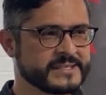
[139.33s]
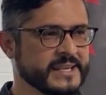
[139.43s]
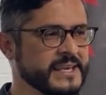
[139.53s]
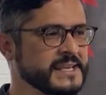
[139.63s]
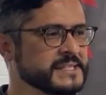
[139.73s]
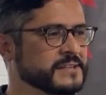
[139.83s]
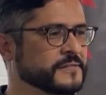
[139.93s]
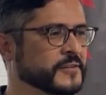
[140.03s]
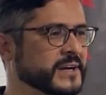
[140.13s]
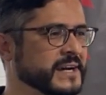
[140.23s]
It's
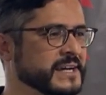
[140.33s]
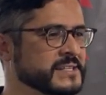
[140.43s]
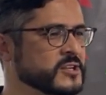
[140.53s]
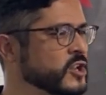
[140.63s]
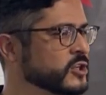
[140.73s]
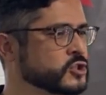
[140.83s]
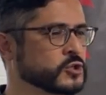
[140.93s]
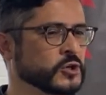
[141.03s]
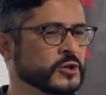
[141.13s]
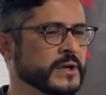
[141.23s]
easy for us not
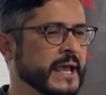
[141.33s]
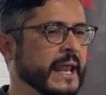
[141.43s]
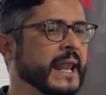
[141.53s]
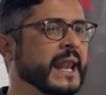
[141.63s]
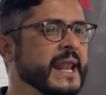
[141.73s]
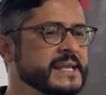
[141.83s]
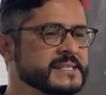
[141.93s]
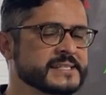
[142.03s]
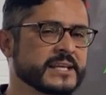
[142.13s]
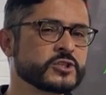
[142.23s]
to
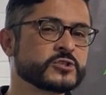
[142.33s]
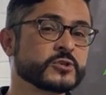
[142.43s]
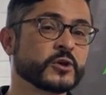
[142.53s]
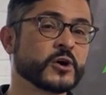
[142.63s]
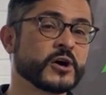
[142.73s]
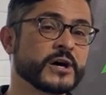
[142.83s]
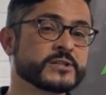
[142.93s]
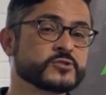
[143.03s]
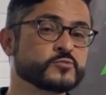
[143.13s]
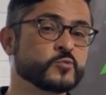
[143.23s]
listen to
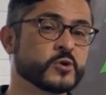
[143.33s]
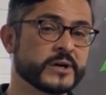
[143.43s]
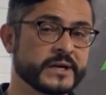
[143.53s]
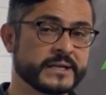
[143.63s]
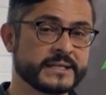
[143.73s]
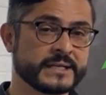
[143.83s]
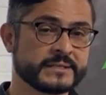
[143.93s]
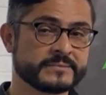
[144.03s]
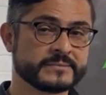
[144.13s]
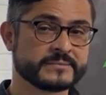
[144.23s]
God's word.
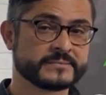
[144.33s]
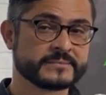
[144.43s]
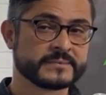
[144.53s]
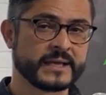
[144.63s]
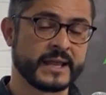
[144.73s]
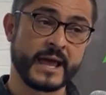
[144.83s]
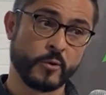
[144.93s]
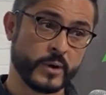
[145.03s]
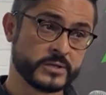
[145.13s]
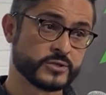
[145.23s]
And
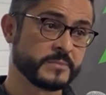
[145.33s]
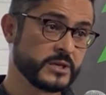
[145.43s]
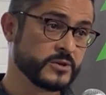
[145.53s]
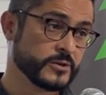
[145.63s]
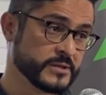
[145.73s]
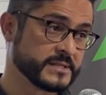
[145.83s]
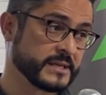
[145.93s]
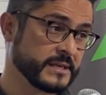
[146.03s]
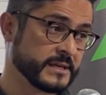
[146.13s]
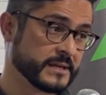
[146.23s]
I want to be
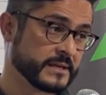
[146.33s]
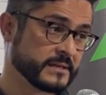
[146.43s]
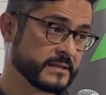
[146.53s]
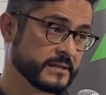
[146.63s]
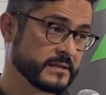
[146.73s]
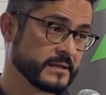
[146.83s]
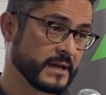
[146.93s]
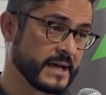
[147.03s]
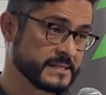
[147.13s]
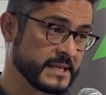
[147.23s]
used here
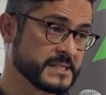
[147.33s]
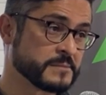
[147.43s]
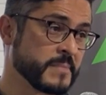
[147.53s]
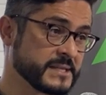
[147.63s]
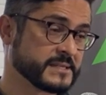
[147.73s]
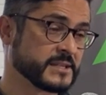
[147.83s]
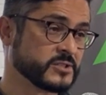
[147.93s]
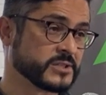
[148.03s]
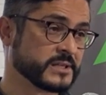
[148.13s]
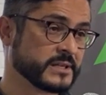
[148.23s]
as his
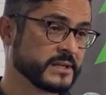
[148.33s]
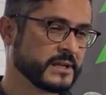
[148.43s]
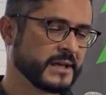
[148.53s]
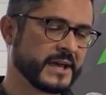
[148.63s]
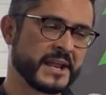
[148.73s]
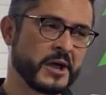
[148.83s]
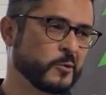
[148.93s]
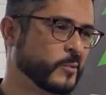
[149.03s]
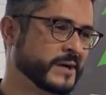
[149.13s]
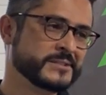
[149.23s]
messenger and
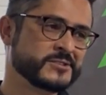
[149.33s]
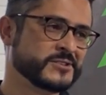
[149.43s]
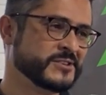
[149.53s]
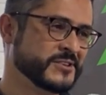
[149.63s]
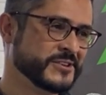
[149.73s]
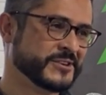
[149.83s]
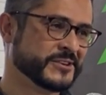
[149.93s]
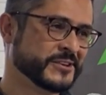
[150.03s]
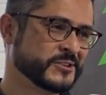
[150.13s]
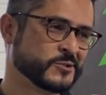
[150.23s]
I want
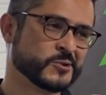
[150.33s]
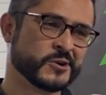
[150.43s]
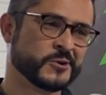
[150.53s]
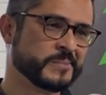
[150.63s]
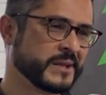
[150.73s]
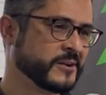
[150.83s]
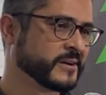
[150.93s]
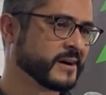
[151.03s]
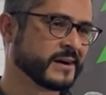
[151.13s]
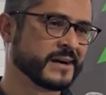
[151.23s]
you to open
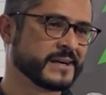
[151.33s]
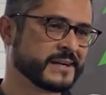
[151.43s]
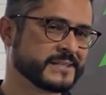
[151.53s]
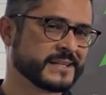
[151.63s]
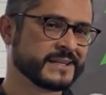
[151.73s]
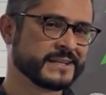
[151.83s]
your heart